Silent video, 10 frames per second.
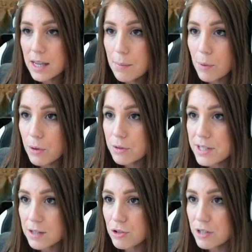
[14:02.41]
bowlers,
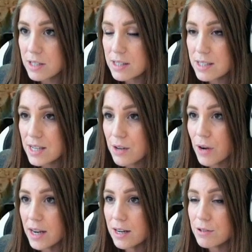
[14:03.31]
as you can see
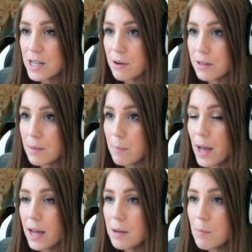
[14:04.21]
right here down at the
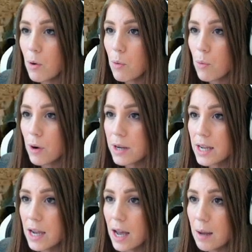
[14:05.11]
bottom,
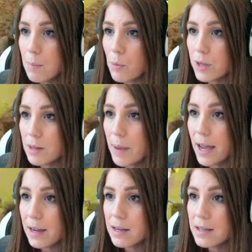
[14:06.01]
working up with the
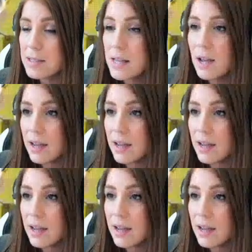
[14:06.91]
Pekkas.